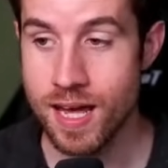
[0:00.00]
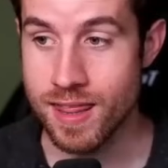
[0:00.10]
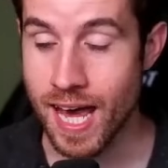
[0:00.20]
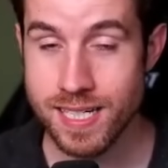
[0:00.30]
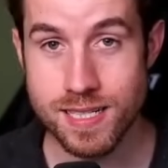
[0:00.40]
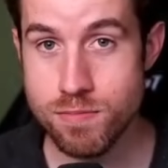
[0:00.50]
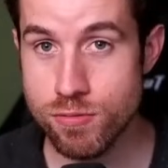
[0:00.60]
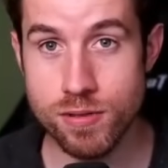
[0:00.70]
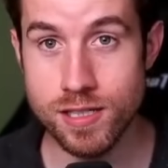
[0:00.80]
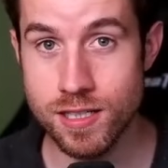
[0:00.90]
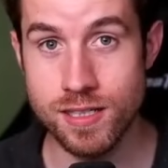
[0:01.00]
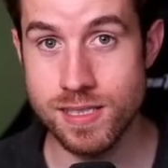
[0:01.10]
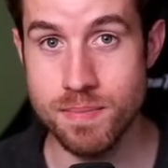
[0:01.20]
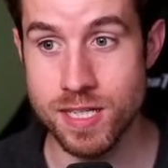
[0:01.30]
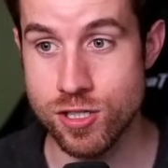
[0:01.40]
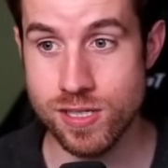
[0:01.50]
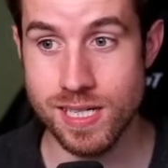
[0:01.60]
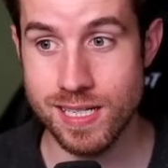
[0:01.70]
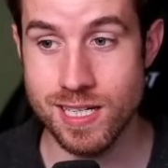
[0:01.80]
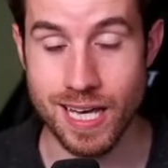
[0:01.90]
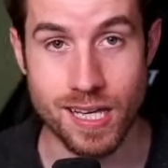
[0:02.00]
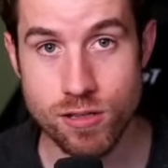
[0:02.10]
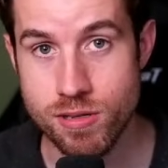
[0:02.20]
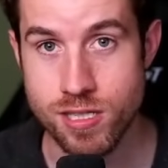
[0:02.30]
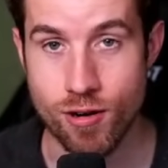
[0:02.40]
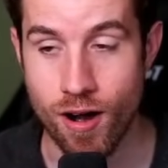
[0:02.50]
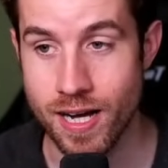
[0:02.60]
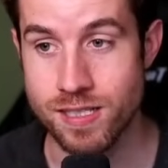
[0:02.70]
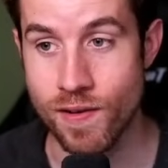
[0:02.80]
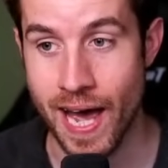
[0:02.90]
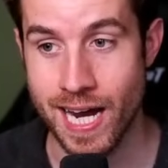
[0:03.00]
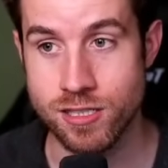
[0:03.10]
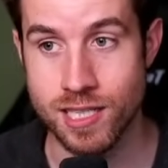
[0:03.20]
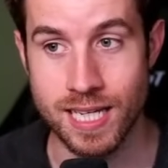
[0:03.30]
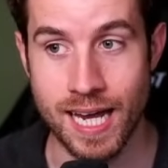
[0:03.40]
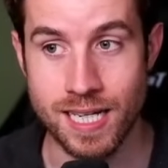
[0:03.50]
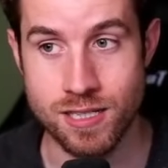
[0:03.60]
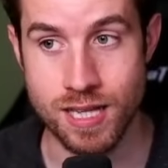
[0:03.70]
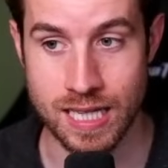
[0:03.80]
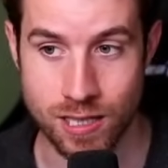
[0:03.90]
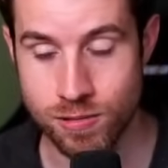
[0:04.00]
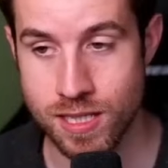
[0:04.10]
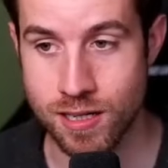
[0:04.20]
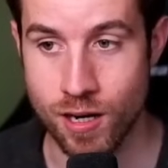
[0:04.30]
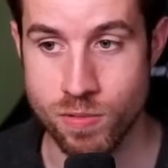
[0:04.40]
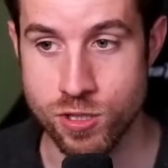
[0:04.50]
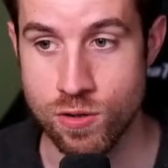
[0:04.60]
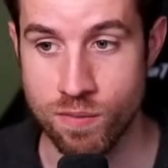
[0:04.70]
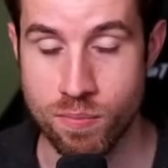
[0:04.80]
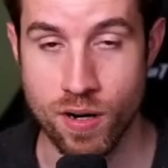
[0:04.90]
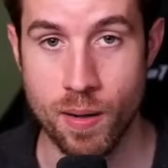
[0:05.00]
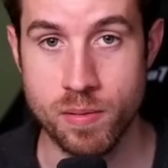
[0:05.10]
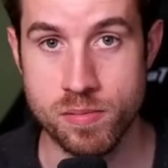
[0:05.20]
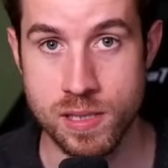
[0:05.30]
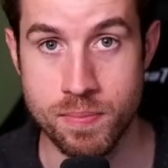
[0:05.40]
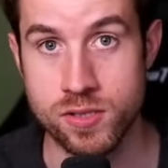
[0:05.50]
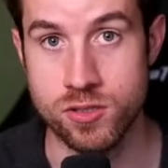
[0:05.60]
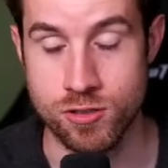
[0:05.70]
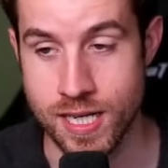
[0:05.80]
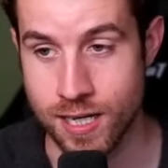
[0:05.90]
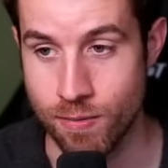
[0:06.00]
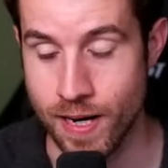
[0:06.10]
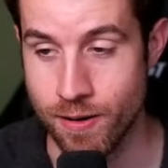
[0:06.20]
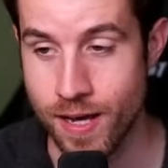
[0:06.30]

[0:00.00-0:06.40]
That seems really good to me, just to increase your odds of actually getting to that Loki card, which you have probably built your deck around.